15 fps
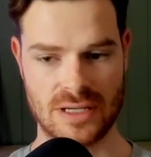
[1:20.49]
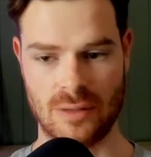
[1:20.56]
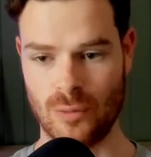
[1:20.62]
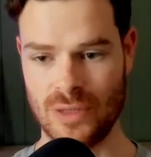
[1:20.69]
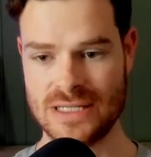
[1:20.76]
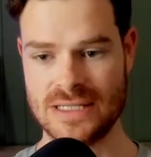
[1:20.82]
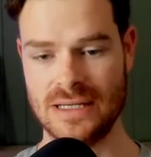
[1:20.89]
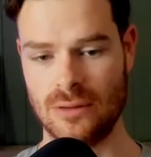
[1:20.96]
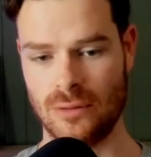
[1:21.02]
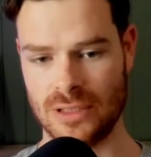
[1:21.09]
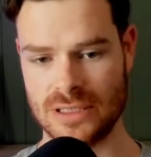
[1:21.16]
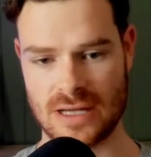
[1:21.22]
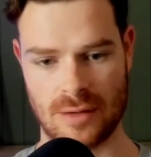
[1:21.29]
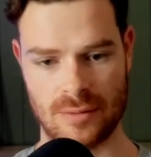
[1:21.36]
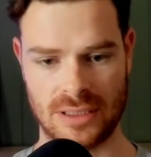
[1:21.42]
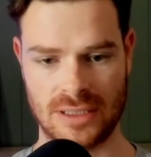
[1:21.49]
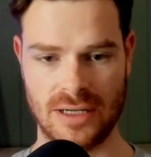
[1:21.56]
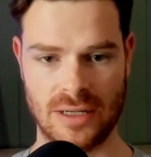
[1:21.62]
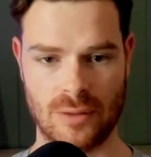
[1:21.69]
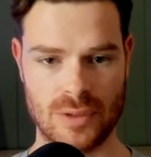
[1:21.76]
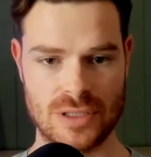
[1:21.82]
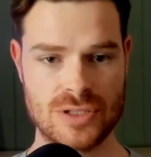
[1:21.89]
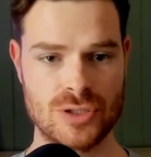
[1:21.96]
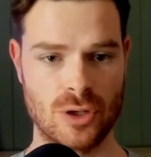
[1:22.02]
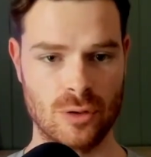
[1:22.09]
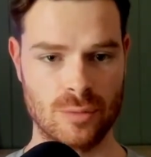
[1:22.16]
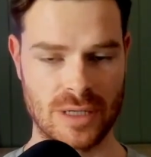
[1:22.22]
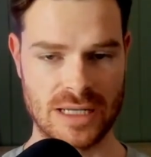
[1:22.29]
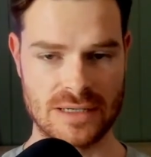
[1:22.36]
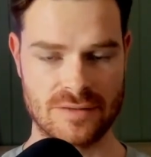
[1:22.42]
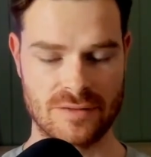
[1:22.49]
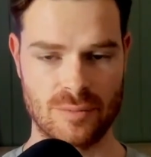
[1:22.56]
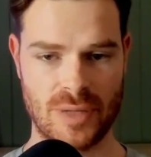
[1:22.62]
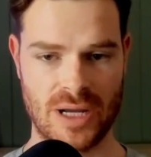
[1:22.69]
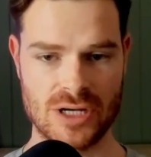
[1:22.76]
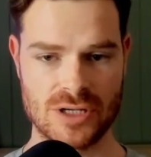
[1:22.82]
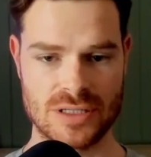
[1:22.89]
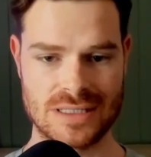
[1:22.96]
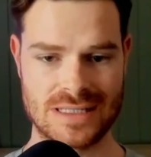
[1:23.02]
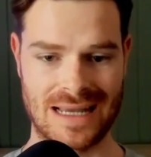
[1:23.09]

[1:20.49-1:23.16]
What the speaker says: And we see it all the time in the clinic with so many different patients